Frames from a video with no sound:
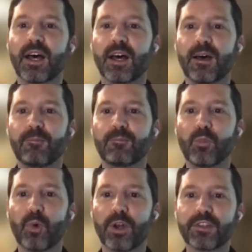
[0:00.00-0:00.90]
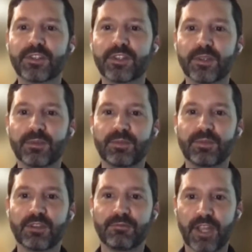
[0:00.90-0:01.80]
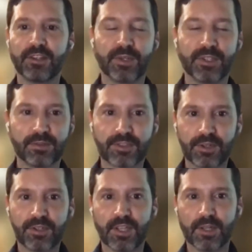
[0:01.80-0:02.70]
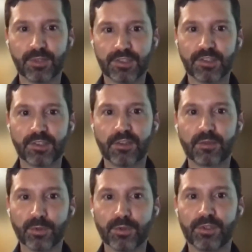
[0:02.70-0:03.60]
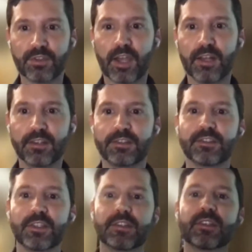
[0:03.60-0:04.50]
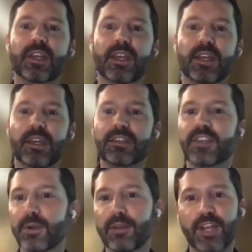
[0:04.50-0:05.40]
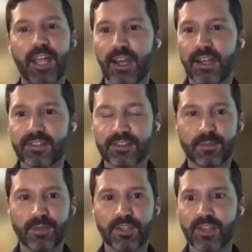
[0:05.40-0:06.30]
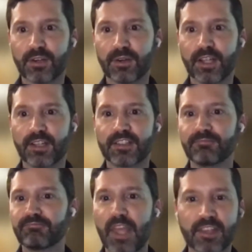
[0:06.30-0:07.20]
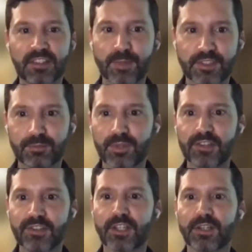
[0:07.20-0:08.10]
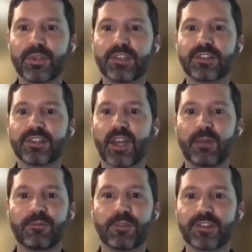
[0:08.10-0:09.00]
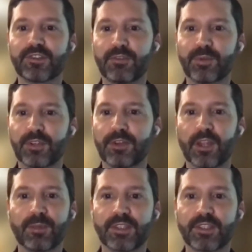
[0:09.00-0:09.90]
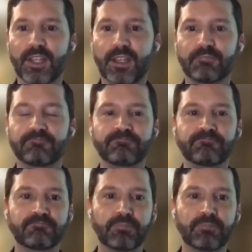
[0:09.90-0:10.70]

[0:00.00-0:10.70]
One is to convey degrees of certainty and precision through design decisions. So you have an AI system that generates estimates of project completion time for a software development team.